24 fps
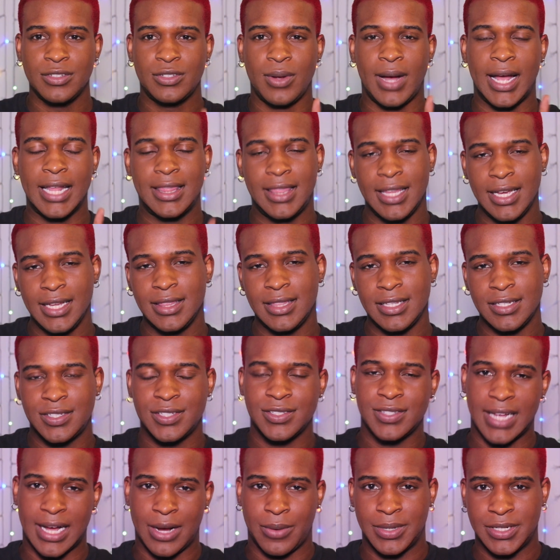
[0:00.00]
So I think this
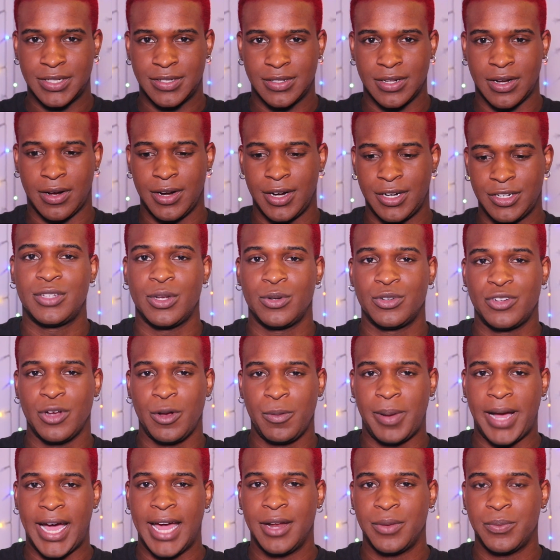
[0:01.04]
is how it started. So
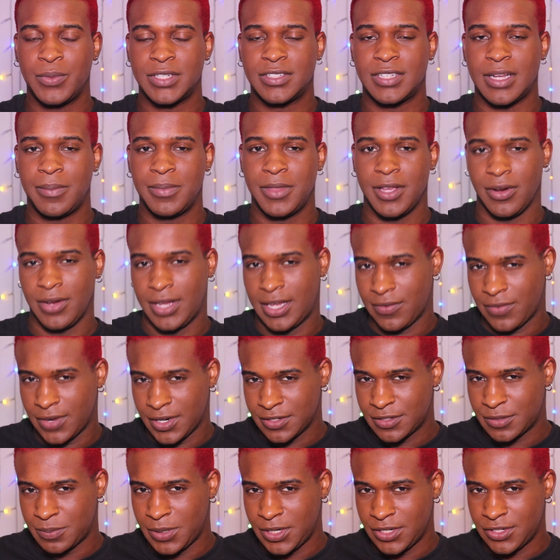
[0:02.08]
Joe Biden was up there giving
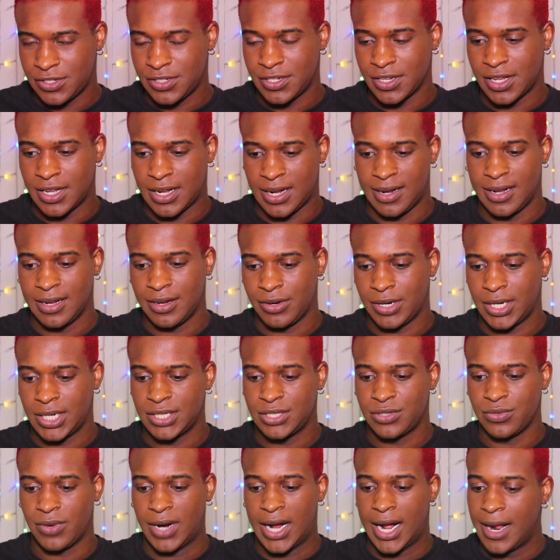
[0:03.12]
a speech to
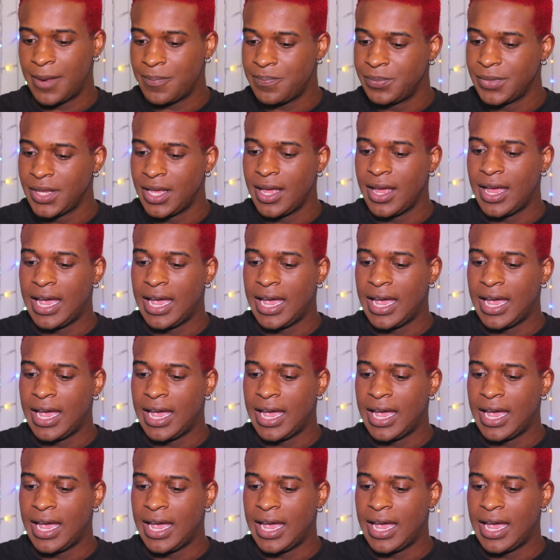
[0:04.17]
Congress, right?